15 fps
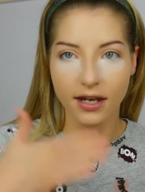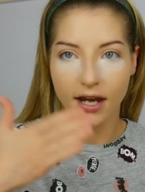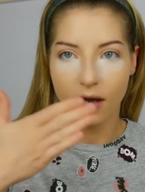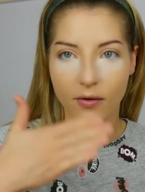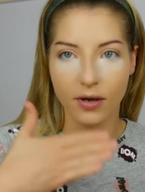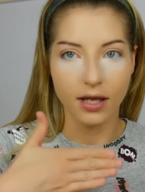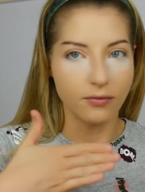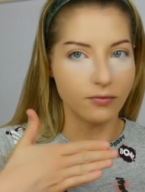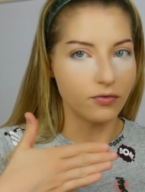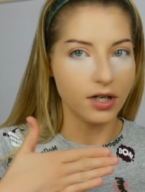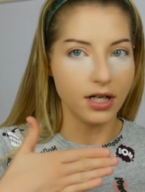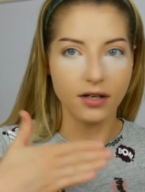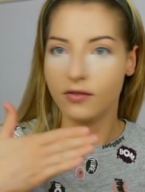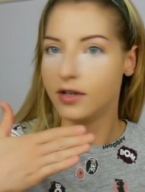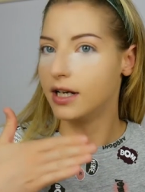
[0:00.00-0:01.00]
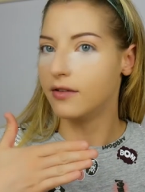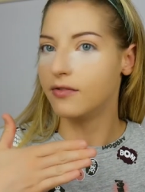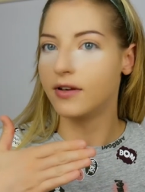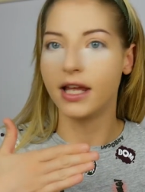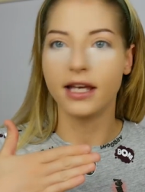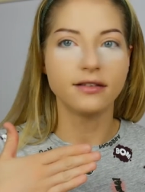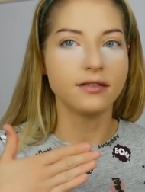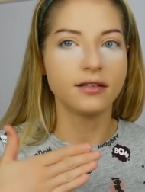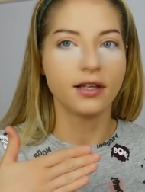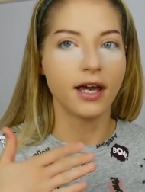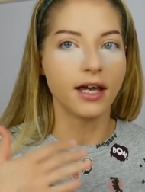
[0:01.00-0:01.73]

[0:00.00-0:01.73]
Now I am really, really flat.